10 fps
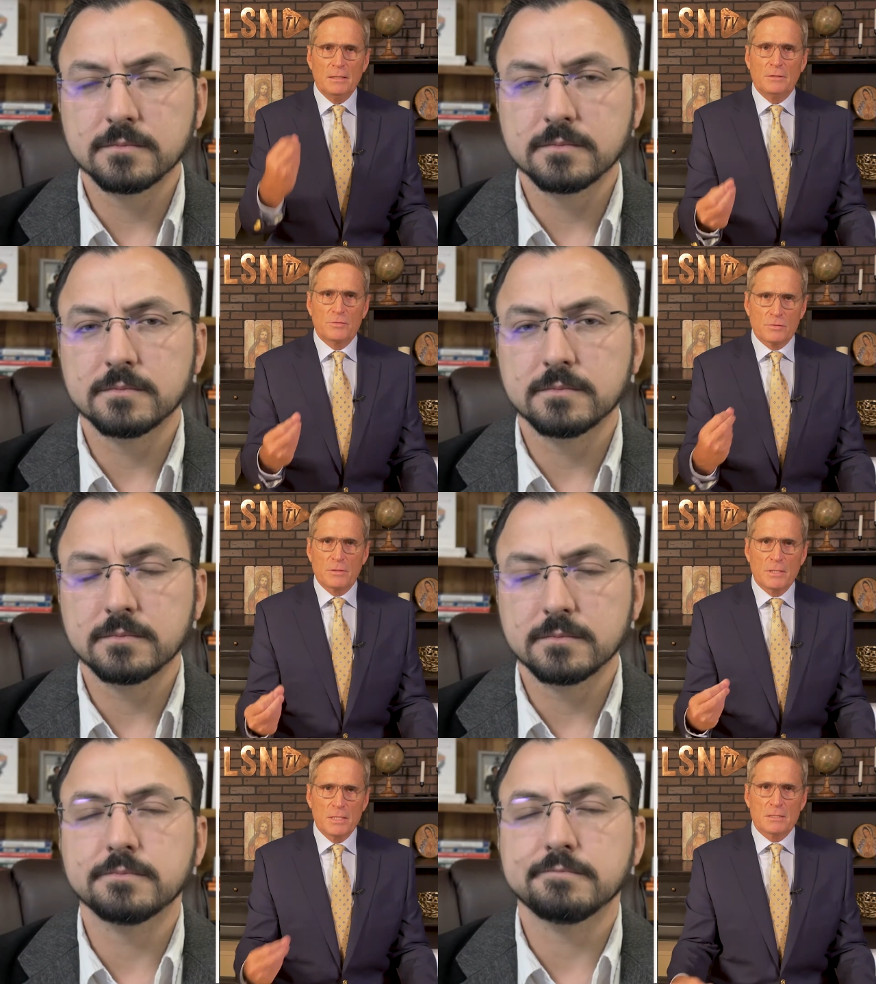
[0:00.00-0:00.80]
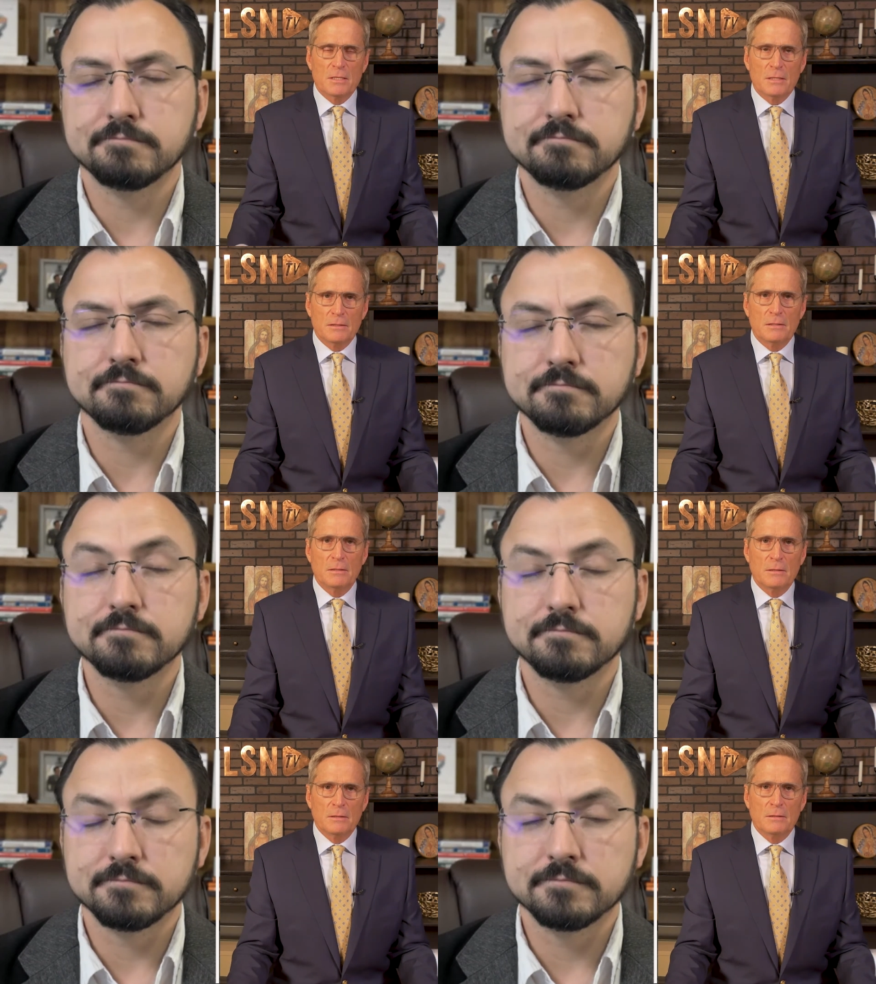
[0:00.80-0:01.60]
Speaker 1: industry, isn't it?
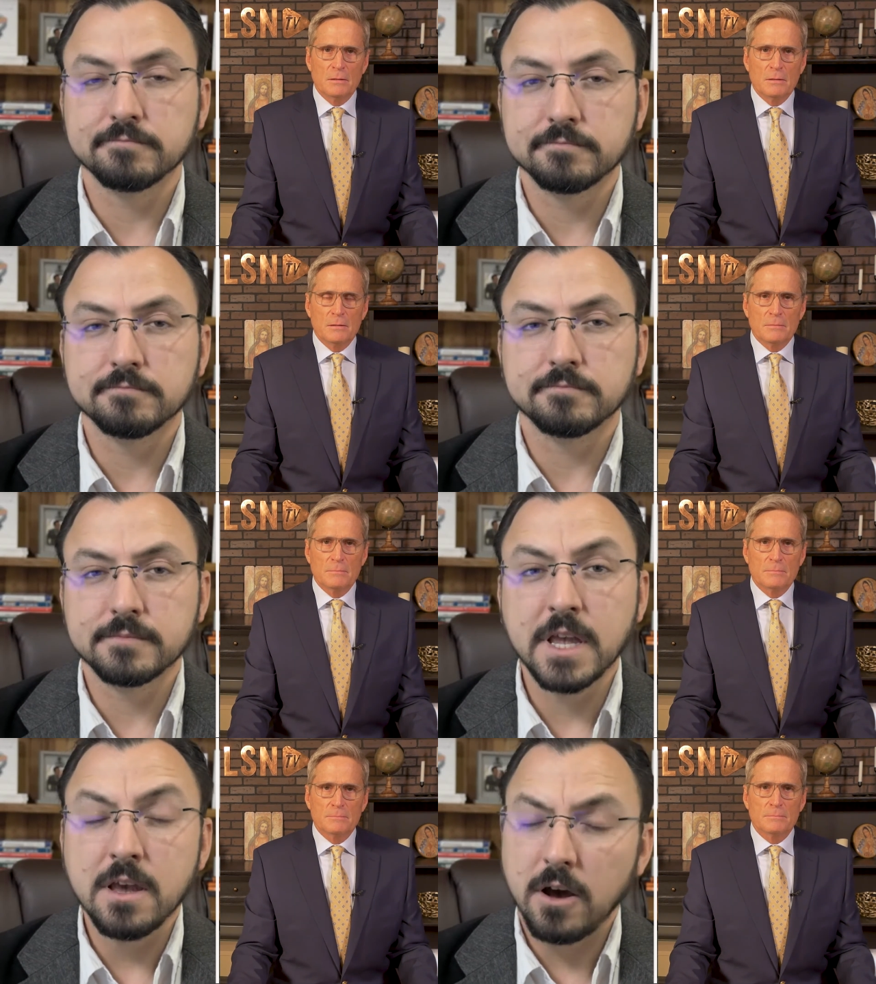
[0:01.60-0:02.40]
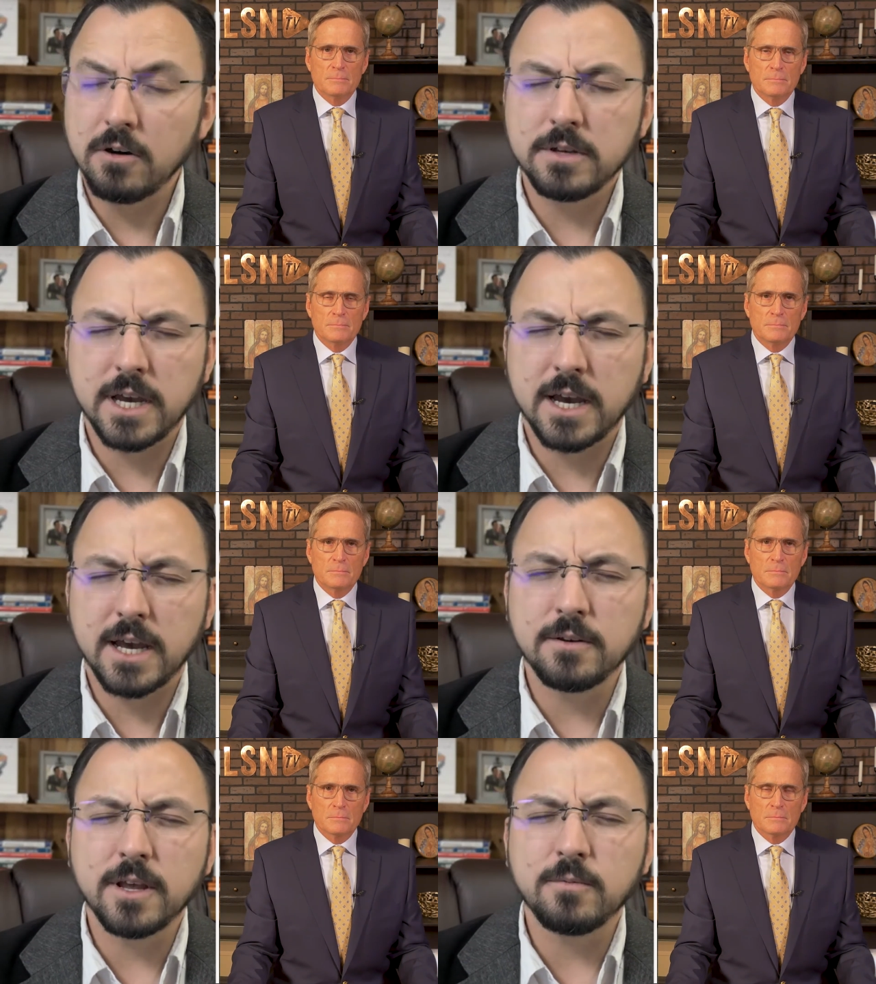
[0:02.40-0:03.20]
Speaker 2: Oh yeah, and
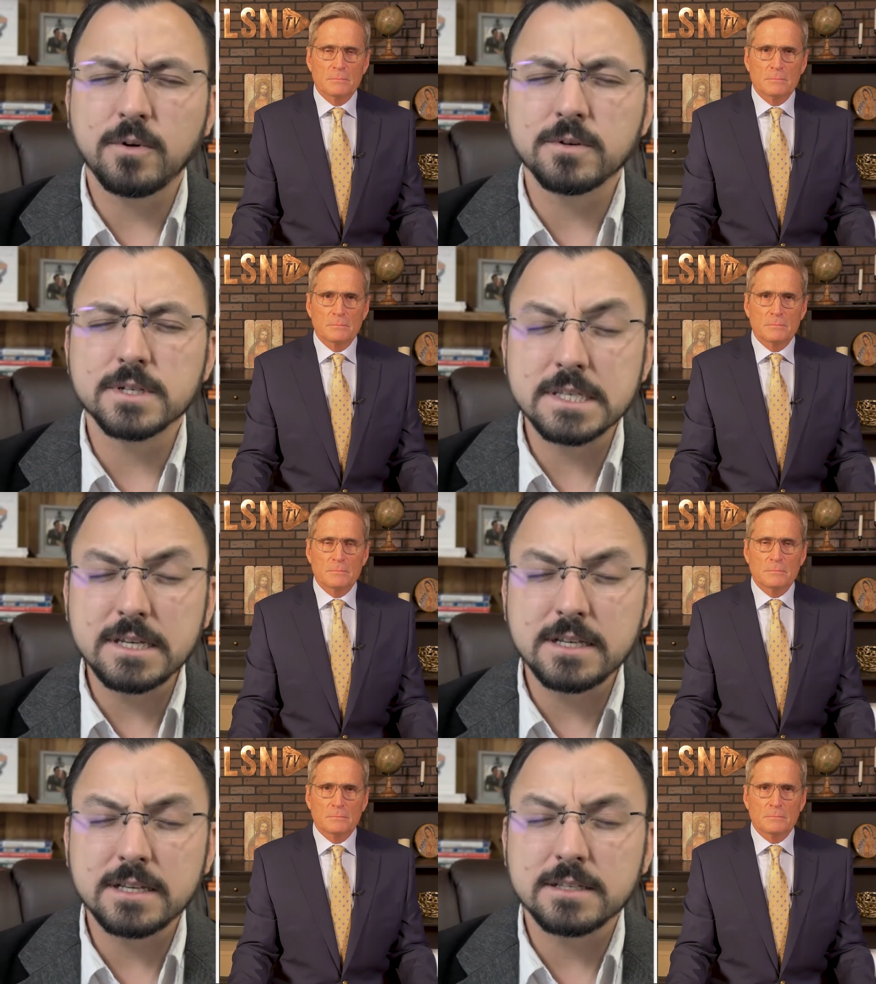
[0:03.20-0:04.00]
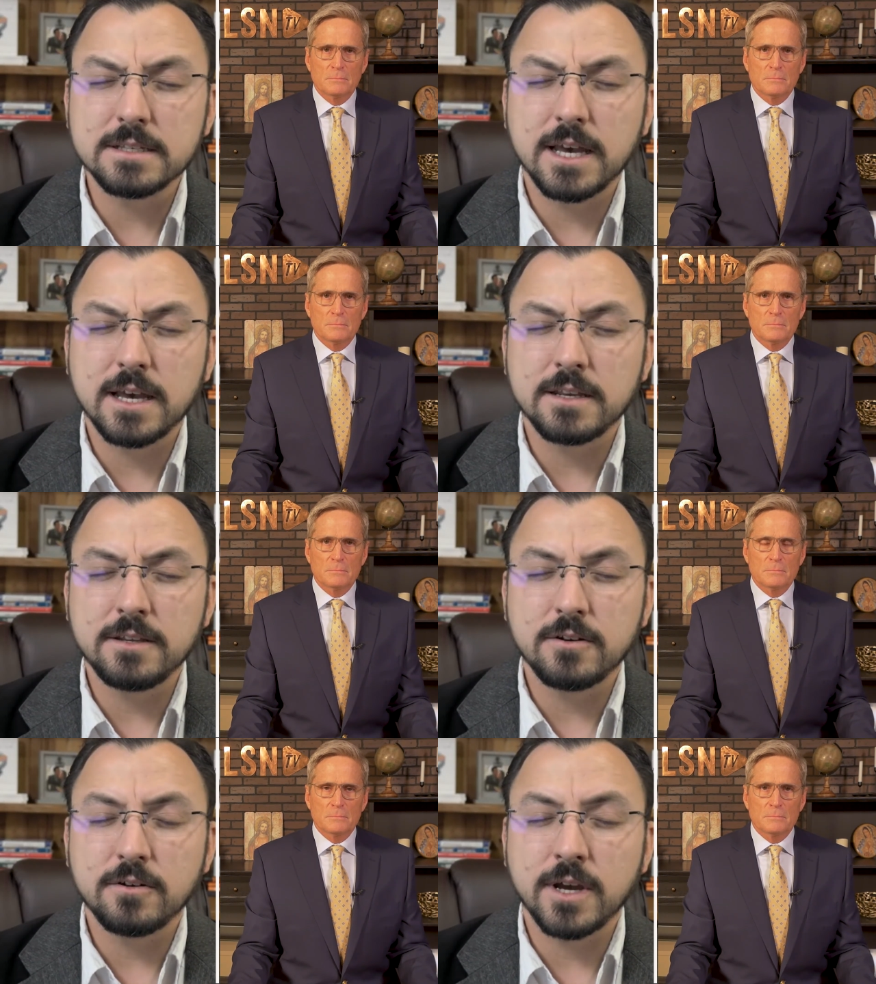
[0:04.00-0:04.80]
and what we're seeing is that you
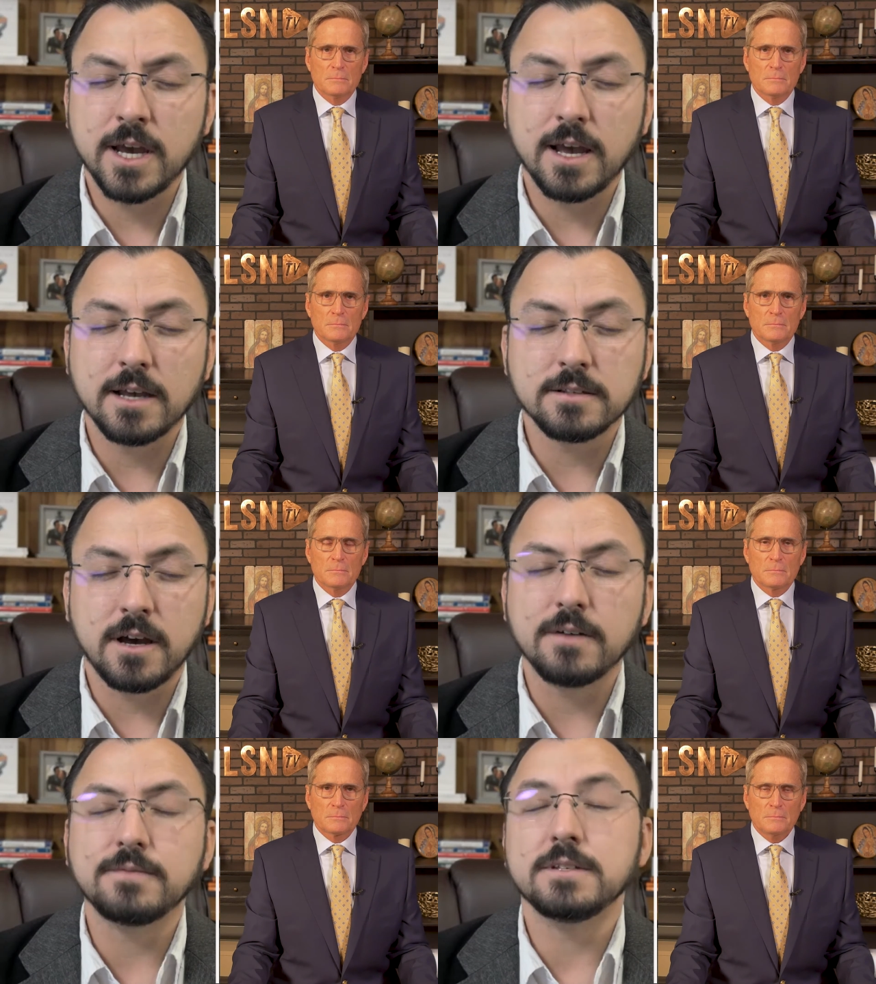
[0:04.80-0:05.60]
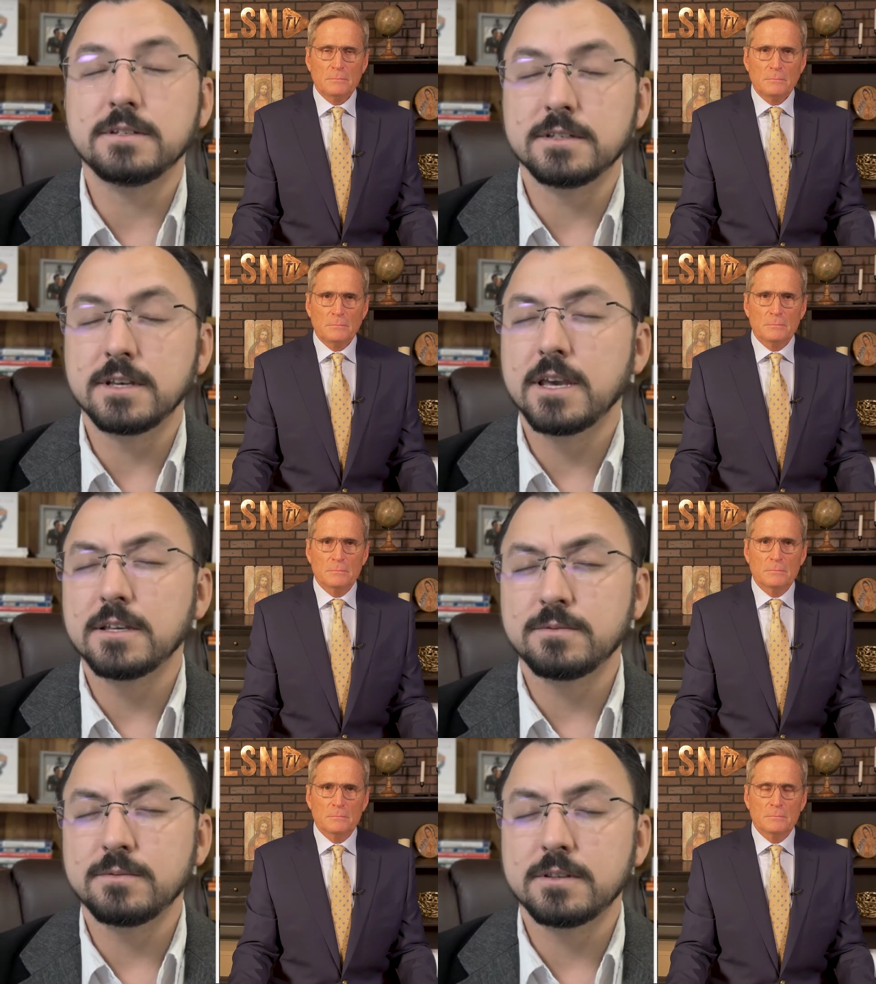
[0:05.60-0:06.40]
know as often is the case
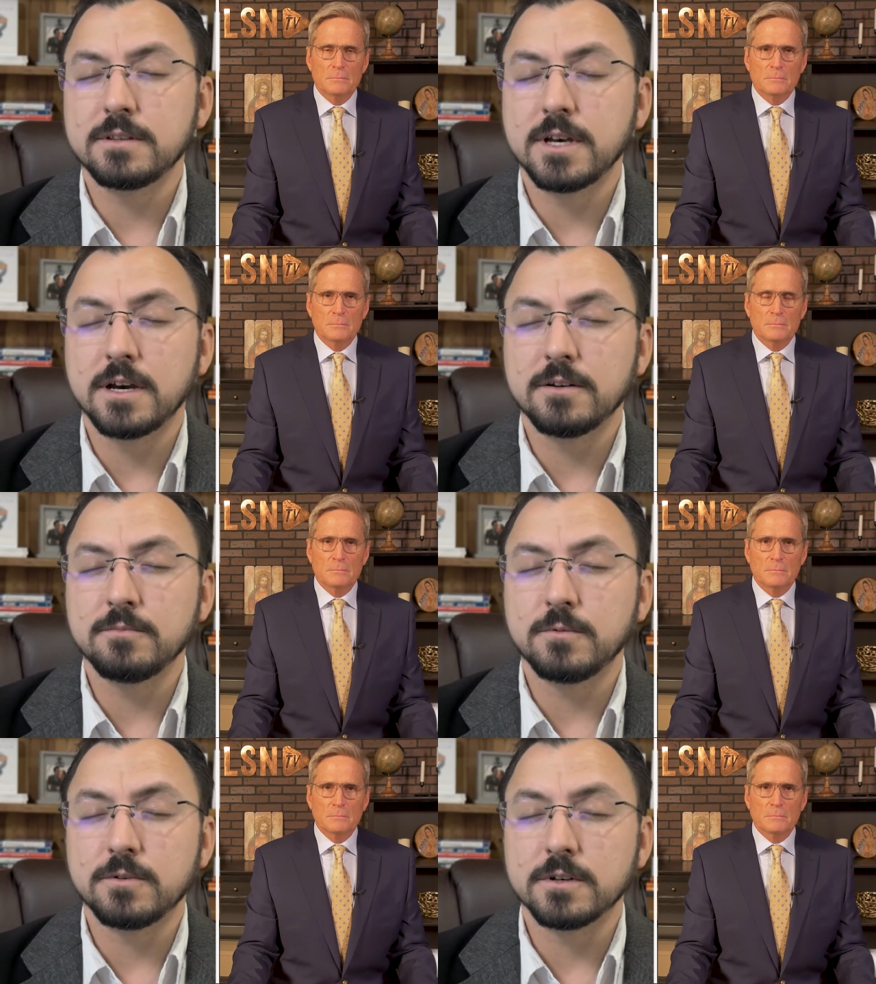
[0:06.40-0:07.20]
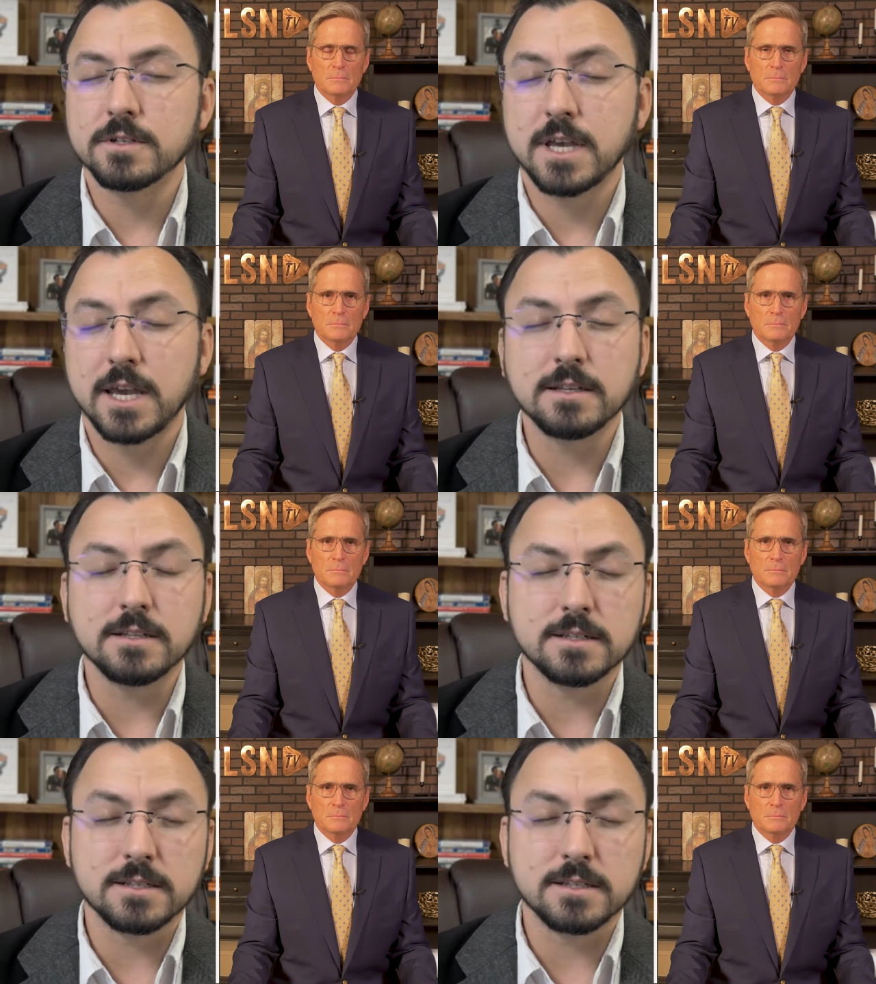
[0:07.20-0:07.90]
with uh, more scandalous type